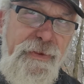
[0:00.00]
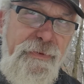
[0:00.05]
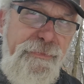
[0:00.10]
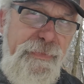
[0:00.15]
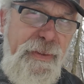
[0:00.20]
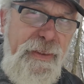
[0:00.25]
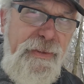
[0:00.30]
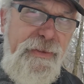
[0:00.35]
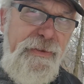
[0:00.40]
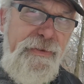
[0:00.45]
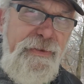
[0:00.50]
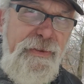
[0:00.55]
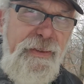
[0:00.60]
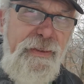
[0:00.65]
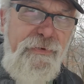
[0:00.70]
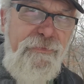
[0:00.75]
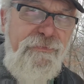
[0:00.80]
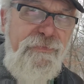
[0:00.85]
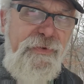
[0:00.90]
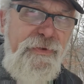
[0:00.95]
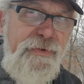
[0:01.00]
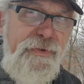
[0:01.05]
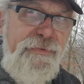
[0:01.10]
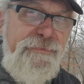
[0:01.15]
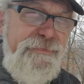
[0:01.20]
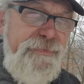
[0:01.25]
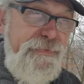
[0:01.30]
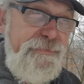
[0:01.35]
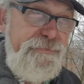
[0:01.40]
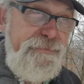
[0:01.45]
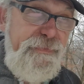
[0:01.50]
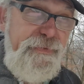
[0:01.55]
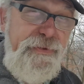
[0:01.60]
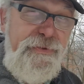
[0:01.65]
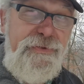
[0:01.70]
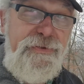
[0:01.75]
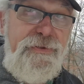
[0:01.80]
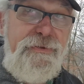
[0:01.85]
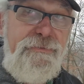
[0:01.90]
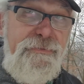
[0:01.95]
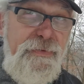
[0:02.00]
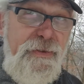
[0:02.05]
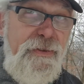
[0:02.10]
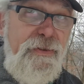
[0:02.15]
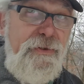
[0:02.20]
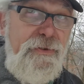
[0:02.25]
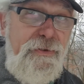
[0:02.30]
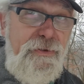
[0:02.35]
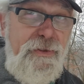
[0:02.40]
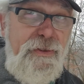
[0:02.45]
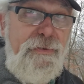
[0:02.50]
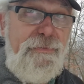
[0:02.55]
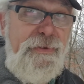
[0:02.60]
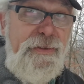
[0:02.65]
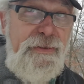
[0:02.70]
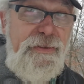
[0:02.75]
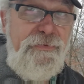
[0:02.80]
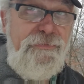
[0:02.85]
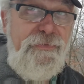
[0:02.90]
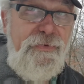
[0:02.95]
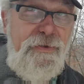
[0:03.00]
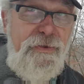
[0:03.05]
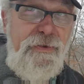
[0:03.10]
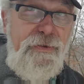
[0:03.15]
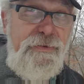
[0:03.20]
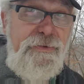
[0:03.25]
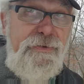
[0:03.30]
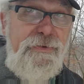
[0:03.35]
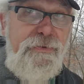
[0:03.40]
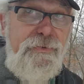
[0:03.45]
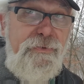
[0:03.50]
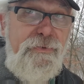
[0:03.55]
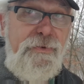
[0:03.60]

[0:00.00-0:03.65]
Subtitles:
pocket knife, and it's going to be difficult to